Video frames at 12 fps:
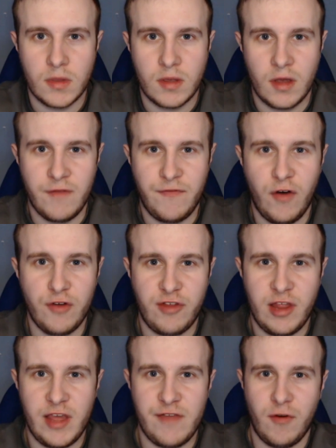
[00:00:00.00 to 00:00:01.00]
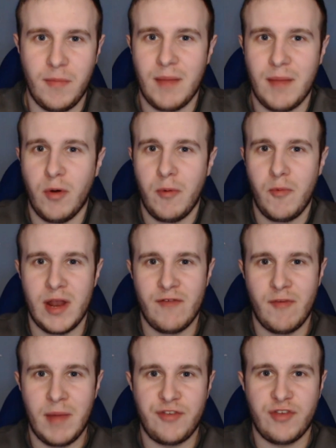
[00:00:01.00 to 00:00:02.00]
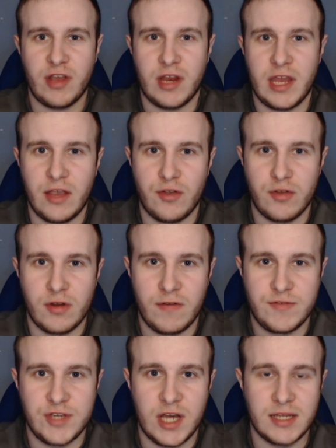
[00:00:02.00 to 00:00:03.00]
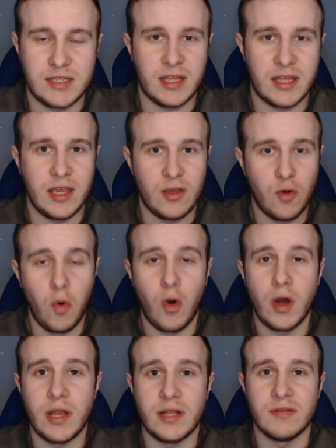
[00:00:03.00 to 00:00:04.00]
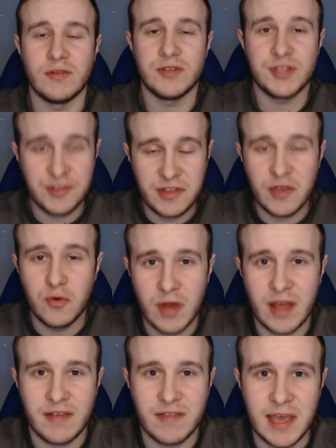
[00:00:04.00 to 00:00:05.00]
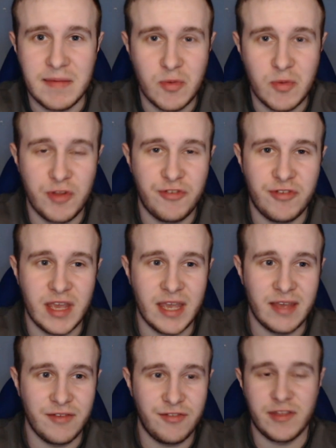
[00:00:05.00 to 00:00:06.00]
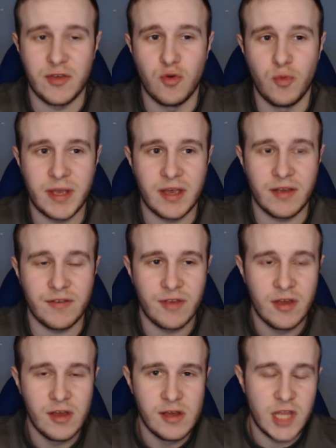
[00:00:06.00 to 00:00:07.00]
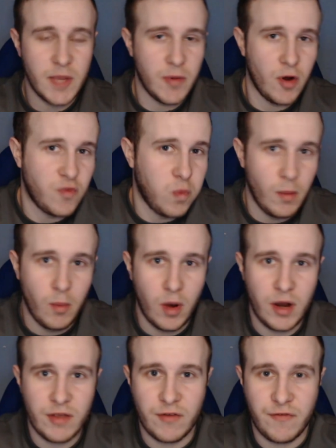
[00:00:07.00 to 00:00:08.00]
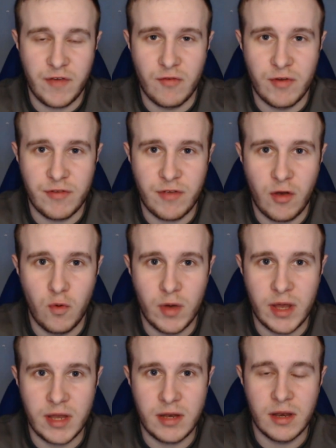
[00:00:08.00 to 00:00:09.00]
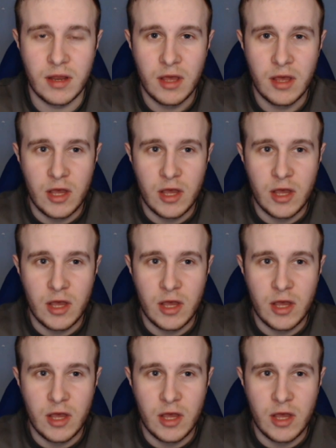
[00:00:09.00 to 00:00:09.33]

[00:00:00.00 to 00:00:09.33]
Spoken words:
Unfortunately, from that moment, we never managed to create a good enough chance to go on and steal this game. You would say steal because, to be honest, 1-1 is a fair result. In